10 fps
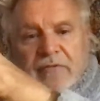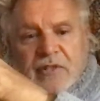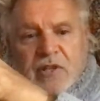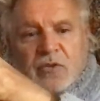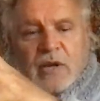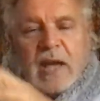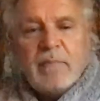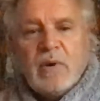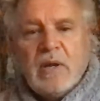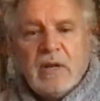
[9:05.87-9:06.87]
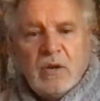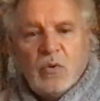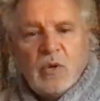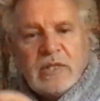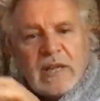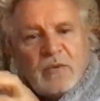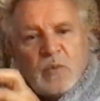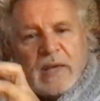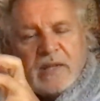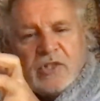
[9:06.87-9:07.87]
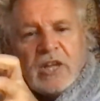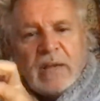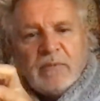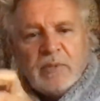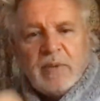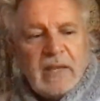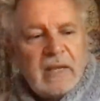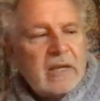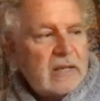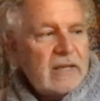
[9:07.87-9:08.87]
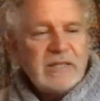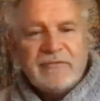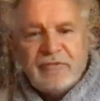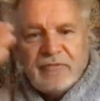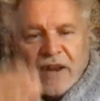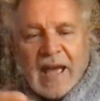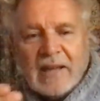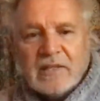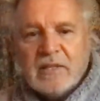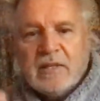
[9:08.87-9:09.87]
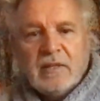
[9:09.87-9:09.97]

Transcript: Physical camera always had a weird shape to me. It isn't flat.